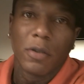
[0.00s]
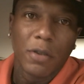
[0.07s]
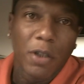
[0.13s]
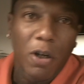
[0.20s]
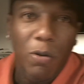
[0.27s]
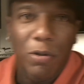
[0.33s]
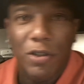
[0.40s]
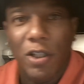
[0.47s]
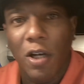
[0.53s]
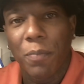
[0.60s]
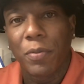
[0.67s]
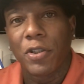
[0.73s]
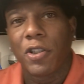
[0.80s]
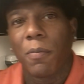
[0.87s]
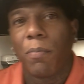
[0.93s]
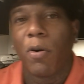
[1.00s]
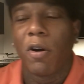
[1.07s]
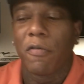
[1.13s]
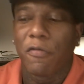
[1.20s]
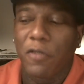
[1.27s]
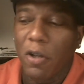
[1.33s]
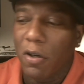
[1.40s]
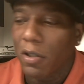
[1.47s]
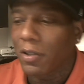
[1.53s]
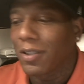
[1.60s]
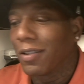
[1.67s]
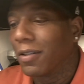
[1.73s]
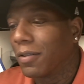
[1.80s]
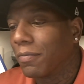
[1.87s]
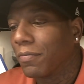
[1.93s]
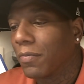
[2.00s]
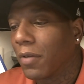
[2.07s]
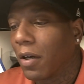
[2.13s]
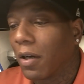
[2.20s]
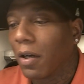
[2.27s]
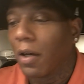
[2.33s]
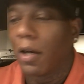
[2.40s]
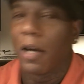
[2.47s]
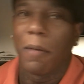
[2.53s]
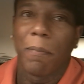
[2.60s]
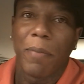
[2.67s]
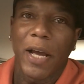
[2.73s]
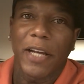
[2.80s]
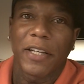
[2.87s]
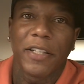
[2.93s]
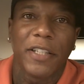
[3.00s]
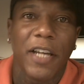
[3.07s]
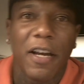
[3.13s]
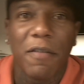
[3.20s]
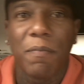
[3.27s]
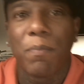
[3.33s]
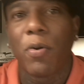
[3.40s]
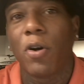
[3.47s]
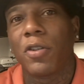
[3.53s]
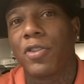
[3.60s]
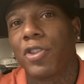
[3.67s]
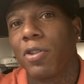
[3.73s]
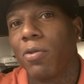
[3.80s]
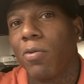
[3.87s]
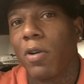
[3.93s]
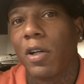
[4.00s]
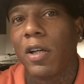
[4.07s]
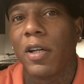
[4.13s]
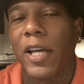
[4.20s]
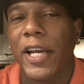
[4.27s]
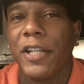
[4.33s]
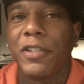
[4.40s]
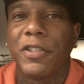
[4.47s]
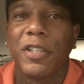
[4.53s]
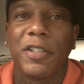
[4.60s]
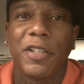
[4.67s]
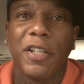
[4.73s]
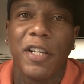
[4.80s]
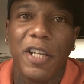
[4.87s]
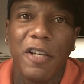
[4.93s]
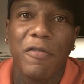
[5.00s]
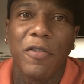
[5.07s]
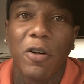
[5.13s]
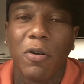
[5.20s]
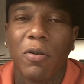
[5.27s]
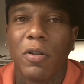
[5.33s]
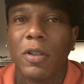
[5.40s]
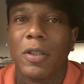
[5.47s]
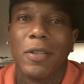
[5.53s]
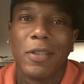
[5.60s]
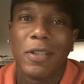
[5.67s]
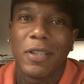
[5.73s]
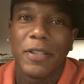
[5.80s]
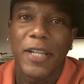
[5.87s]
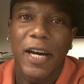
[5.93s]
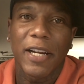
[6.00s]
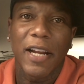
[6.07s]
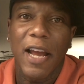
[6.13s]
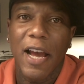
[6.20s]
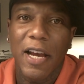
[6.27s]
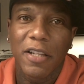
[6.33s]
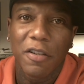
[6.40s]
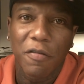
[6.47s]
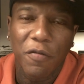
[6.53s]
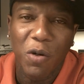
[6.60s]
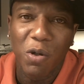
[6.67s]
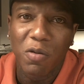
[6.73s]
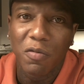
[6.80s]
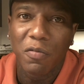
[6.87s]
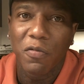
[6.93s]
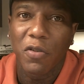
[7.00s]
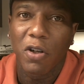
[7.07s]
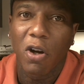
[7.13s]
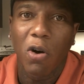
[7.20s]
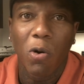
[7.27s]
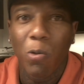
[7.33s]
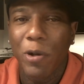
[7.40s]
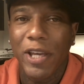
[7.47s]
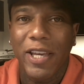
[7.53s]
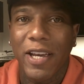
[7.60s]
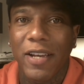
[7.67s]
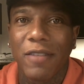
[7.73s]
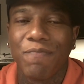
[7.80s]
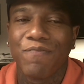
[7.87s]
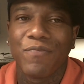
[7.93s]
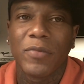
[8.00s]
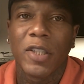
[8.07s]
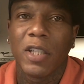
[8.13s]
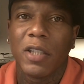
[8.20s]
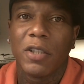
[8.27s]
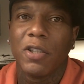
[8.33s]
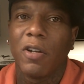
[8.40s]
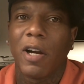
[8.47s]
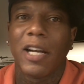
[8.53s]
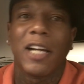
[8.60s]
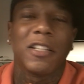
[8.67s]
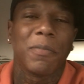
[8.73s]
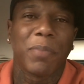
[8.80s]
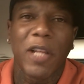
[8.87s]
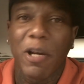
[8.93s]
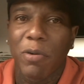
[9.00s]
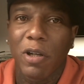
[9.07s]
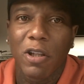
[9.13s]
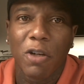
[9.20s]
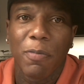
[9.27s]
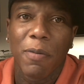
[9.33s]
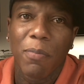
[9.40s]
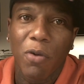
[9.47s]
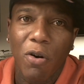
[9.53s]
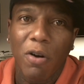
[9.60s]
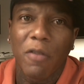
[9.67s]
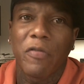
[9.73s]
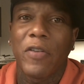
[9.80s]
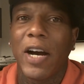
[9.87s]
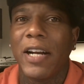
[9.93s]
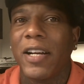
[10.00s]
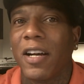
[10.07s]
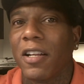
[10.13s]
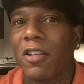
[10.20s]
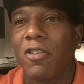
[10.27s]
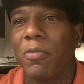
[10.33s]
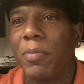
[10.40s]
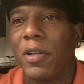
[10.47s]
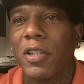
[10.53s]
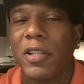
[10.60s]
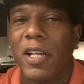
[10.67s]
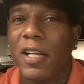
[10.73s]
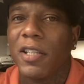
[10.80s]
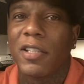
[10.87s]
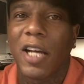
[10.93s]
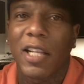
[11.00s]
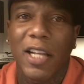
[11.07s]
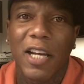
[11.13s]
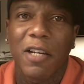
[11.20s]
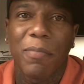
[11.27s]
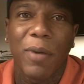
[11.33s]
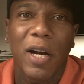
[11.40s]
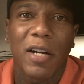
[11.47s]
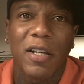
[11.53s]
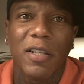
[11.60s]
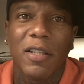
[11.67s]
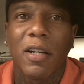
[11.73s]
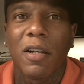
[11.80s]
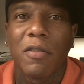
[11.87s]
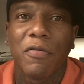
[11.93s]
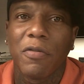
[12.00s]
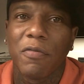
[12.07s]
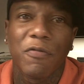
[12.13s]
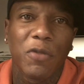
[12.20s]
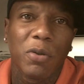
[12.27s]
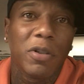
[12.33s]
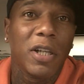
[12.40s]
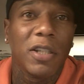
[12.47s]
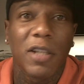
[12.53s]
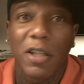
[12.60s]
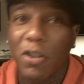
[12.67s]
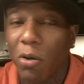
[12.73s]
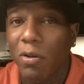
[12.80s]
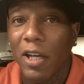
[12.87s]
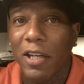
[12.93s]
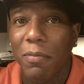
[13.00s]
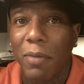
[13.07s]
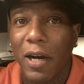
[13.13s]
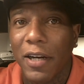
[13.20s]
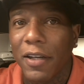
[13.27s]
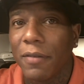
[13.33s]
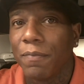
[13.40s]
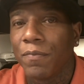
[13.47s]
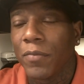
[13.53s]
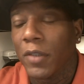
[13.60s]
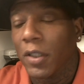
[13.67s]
Yo, what's up? It's your boy Floss. I'm back again, part 2 of the HTC EVO. Now that I had the phone for the whole weekend, I got to play with it a little bit more, find out a little bit of things I like about it and a few things I don't like about it,